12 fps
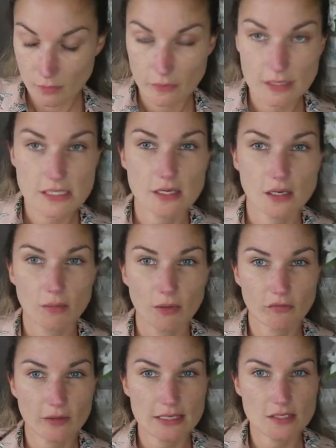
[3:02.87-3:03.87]
This side of
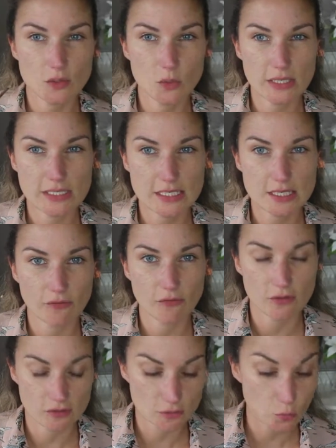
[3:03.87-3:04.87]
my face always
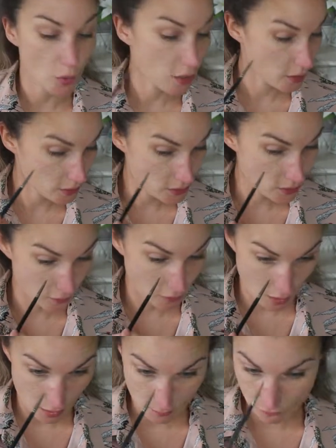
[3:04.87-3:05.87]
suffers worse
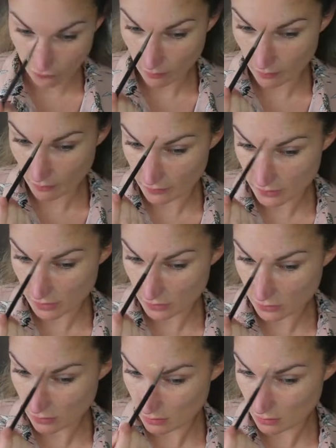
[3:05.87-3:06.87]
from my
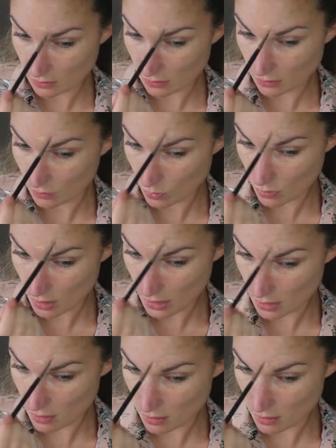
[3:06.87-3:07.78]
rosacea. I don't know why.